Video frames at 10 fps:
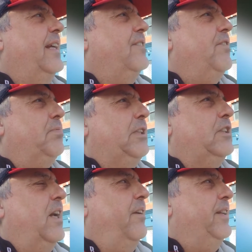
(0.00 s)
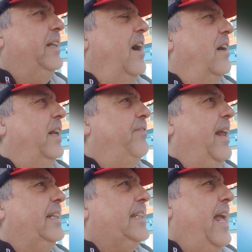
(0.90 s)
drops us off in Cardiff at
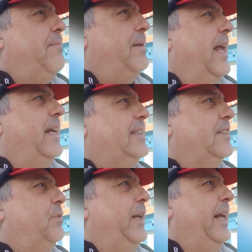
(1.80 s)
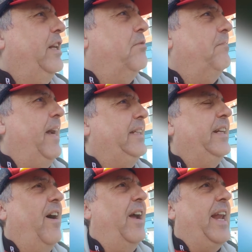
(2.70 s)
the same place as we need number
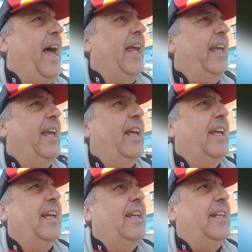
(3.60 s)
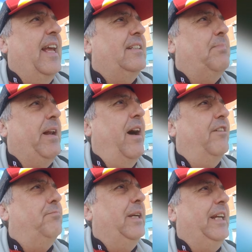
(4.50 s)
89A down to
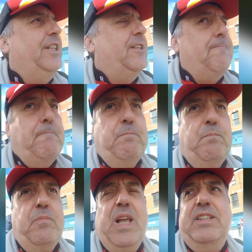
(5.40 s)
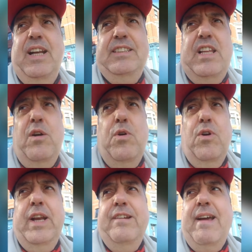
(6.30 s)
Penarth Beach. So there's no
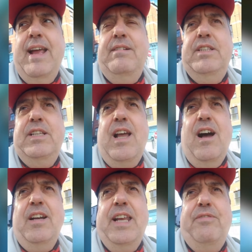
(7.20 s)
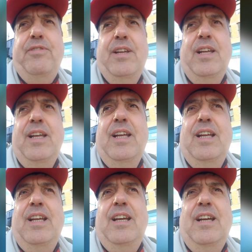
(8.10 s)
hauling around Cardiff
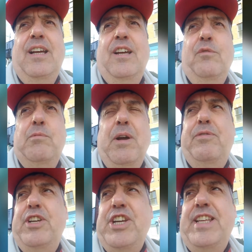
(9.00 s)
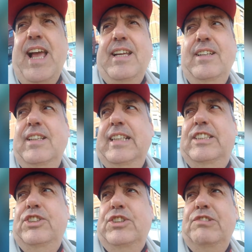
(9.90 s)
with my fishing tackle. It's
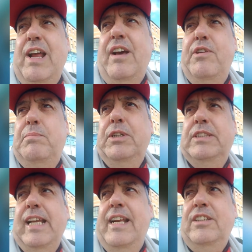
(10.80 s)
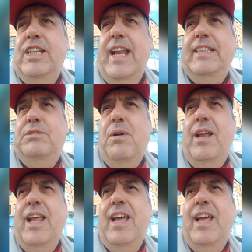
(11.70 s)
just straight off the bus and on to the next one.